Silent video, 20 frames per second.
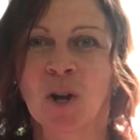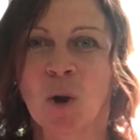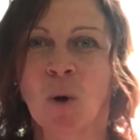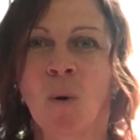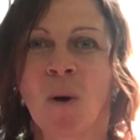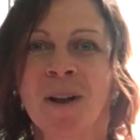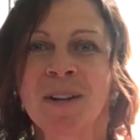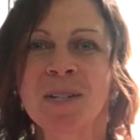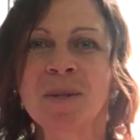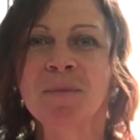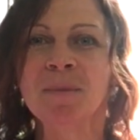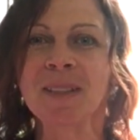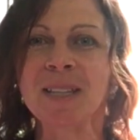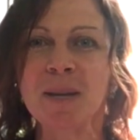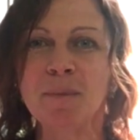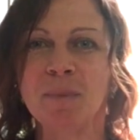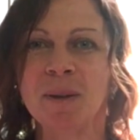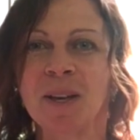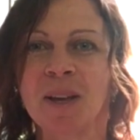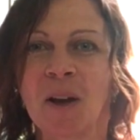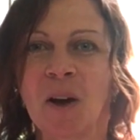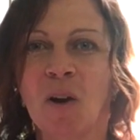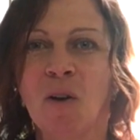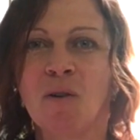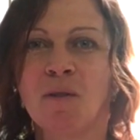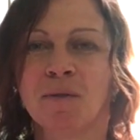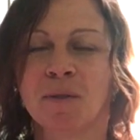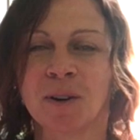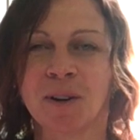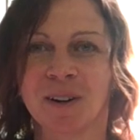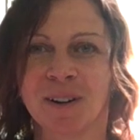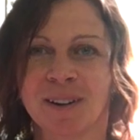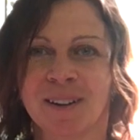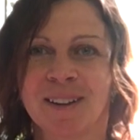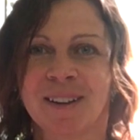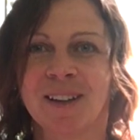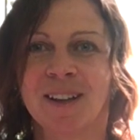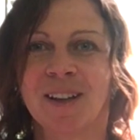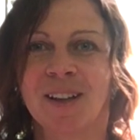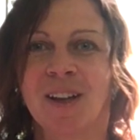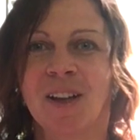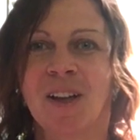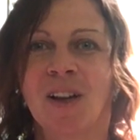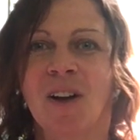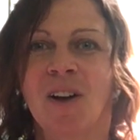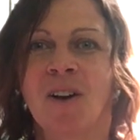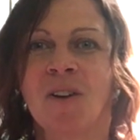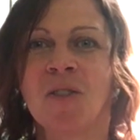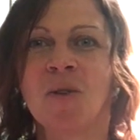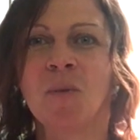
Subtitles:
quantum leaping over all